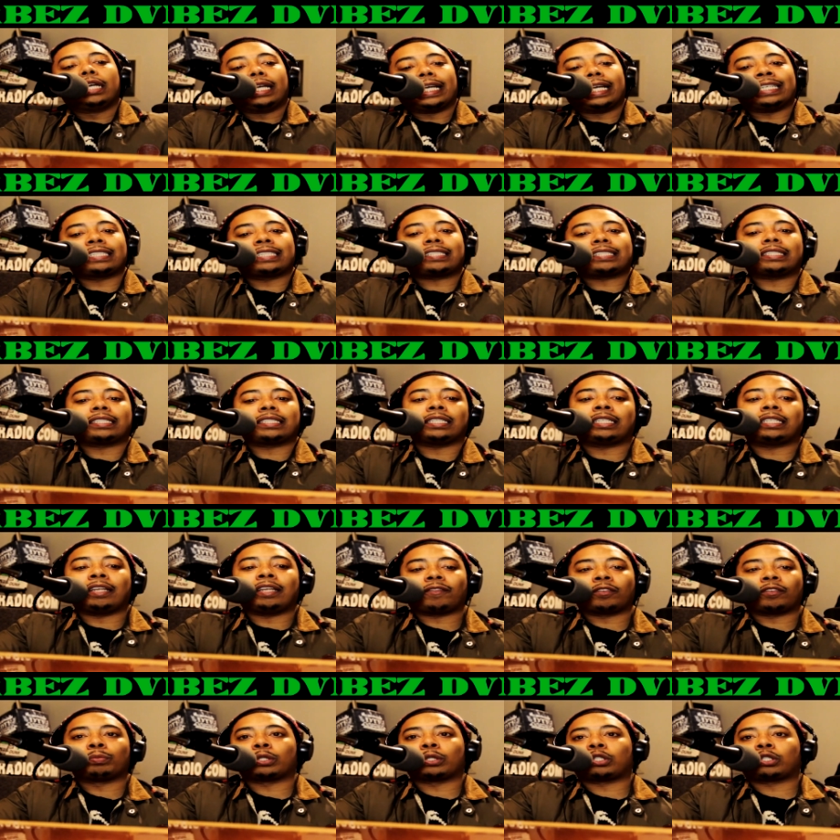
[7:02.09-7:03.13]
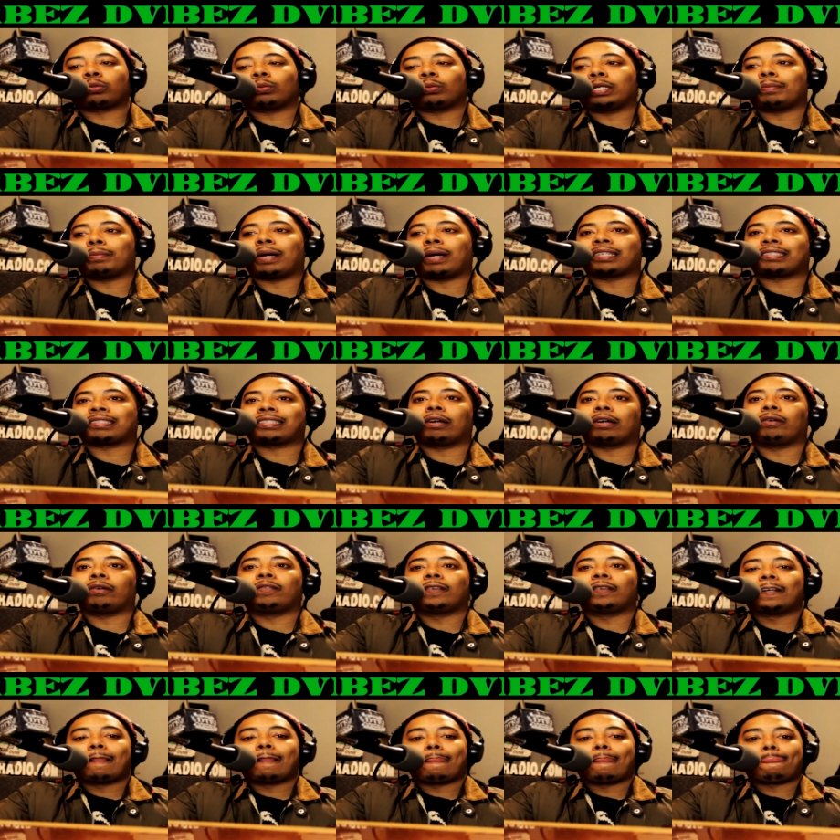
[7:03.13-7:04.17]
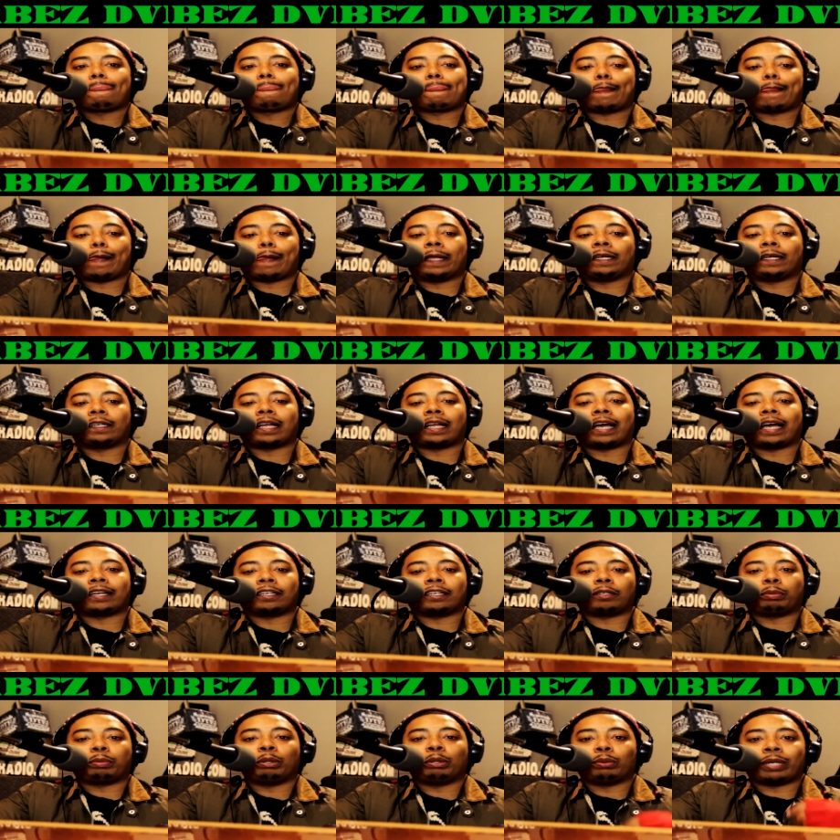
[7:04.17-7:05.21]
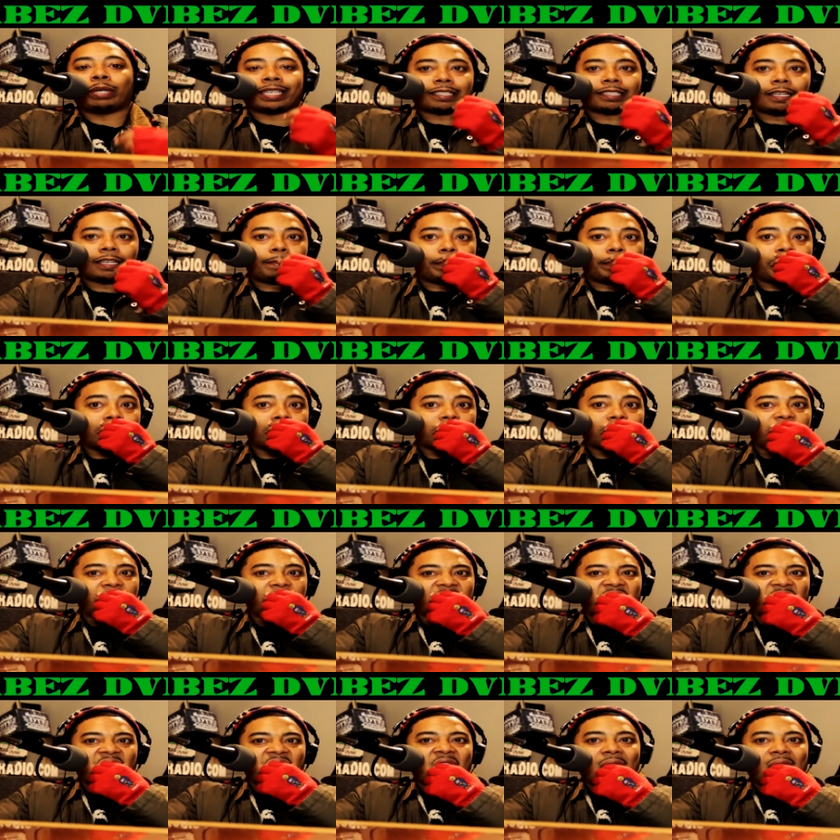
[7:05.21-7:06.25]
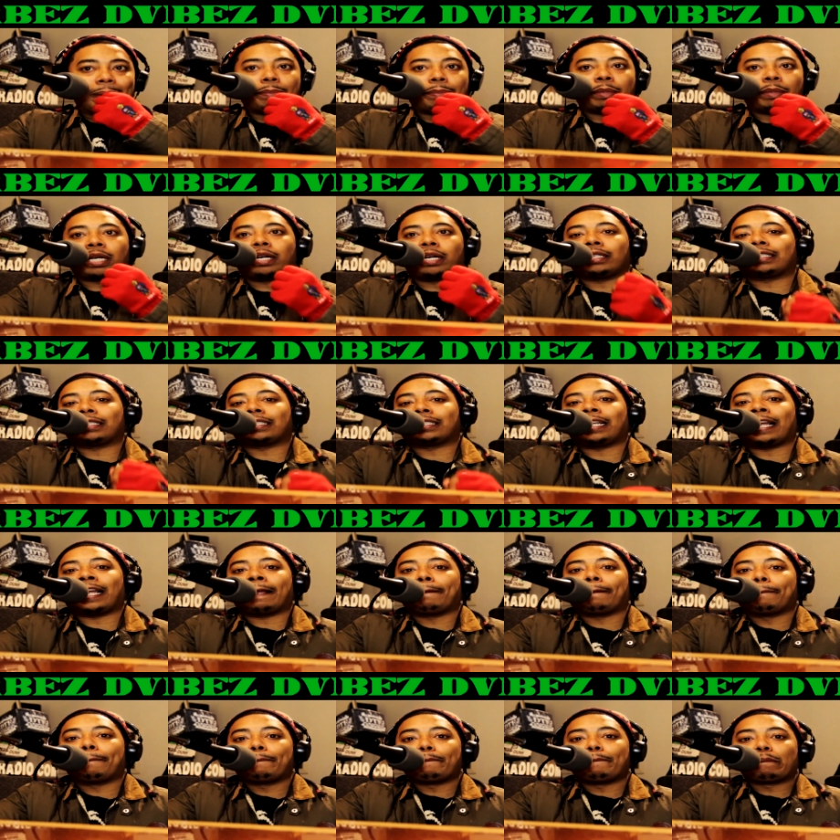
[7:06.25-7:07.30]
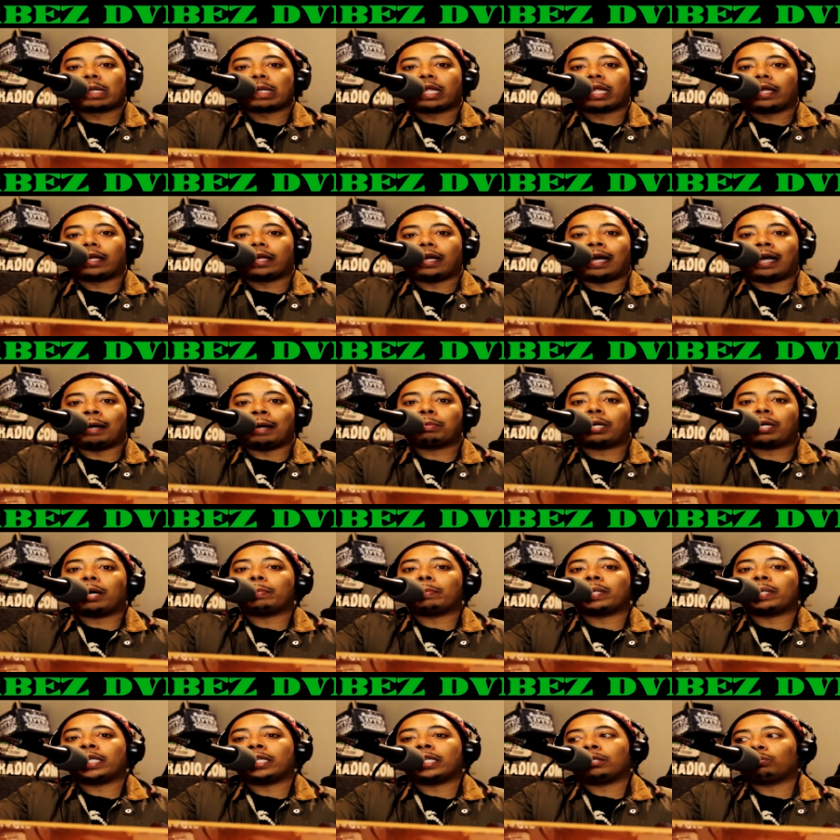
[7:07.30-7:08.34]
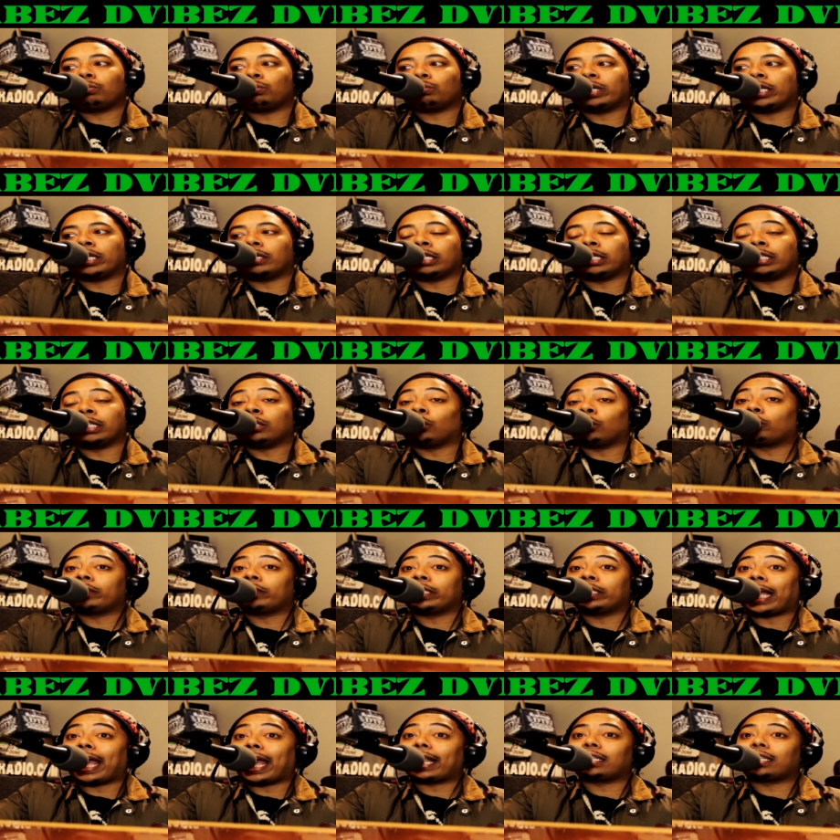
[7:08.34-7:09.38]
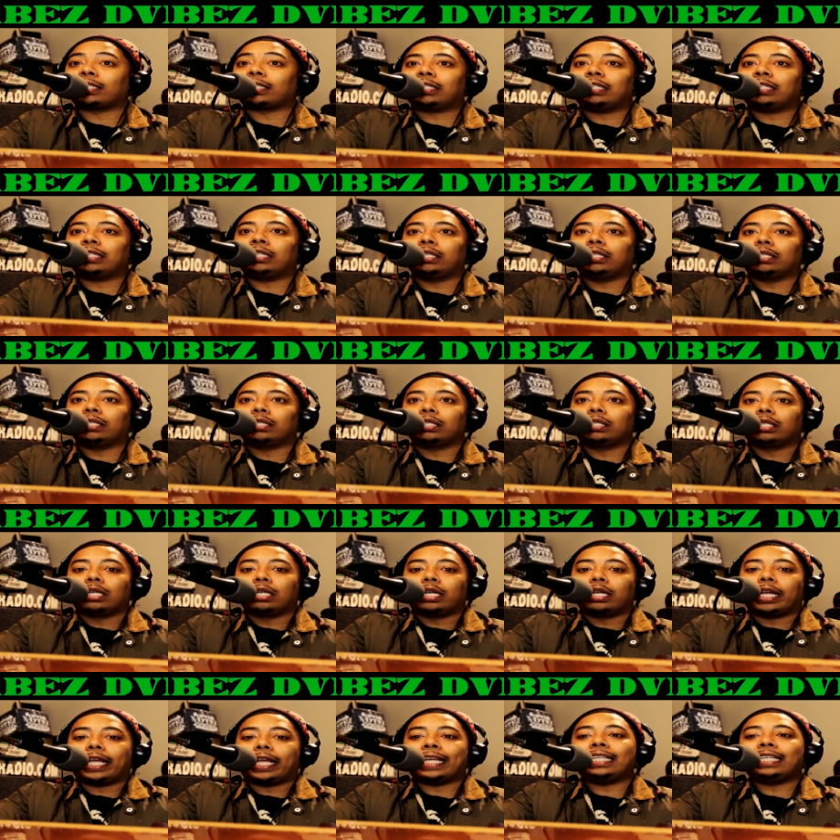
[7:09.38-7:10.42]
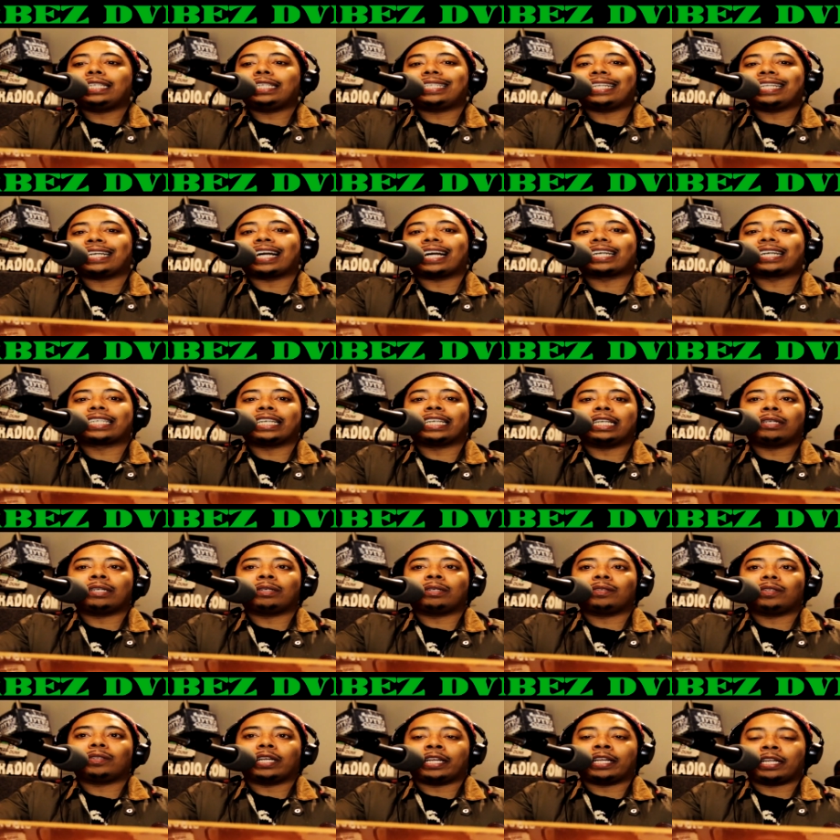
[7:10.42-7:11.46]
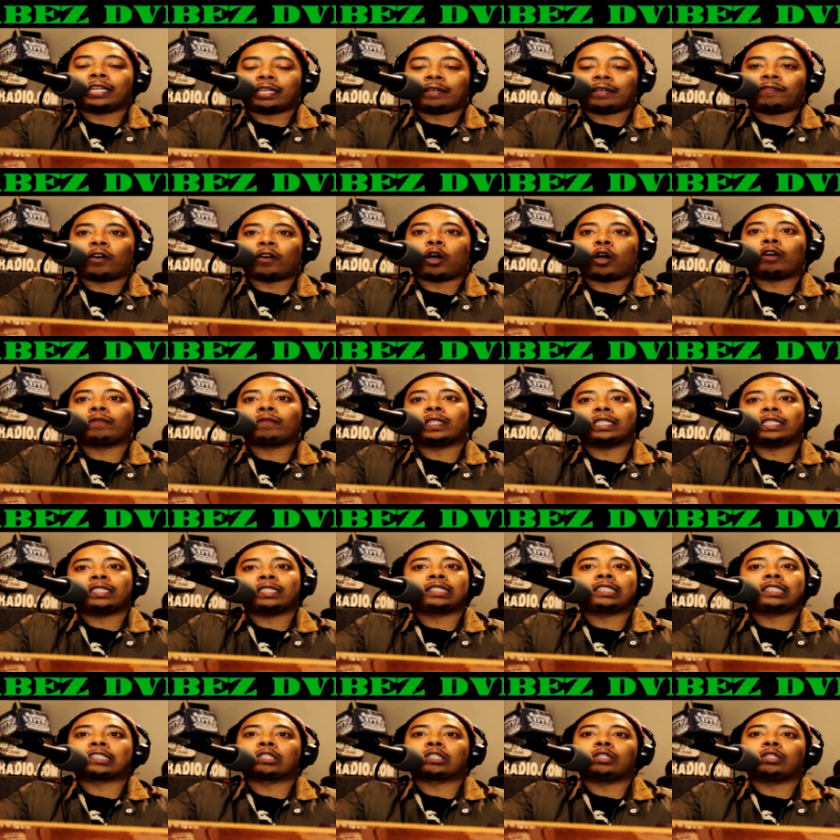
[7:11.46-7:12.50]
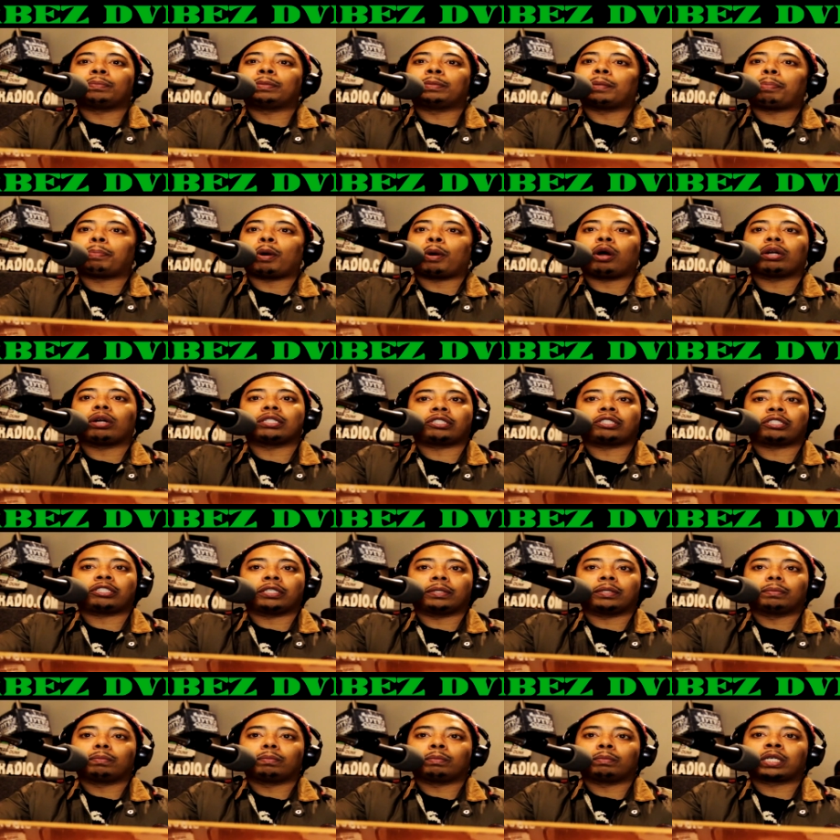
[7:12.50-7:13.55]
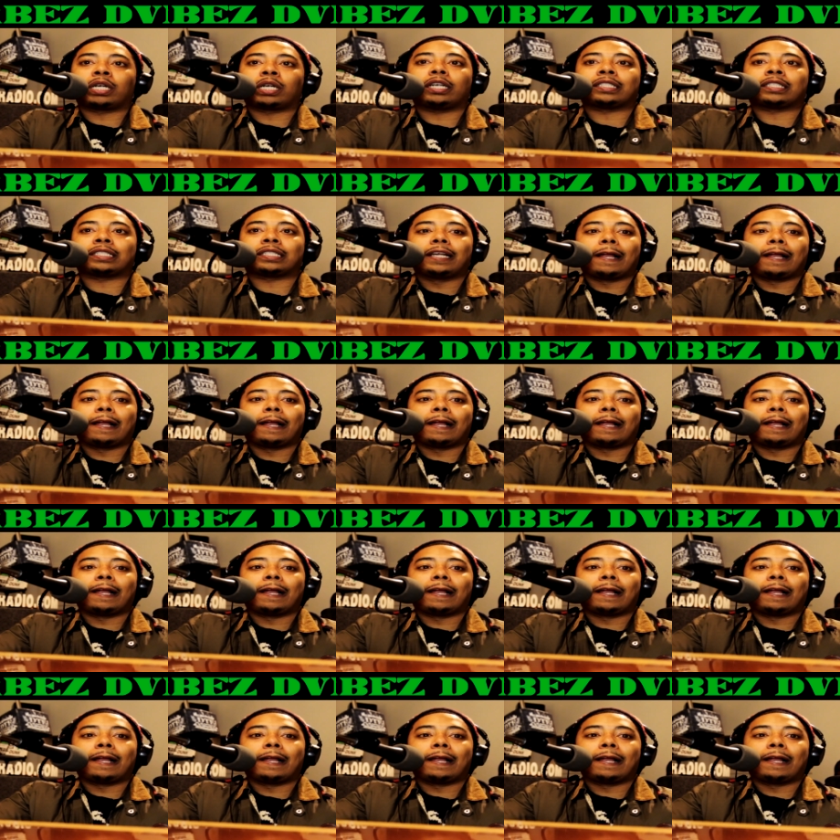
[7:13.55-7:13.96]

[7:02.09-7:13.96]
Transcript: and this is the difference between myself and a lot of other people that's coming into this game because it's like I'm coming in where in no reality, anything I get in, in involved in, it's just going to be a partnership because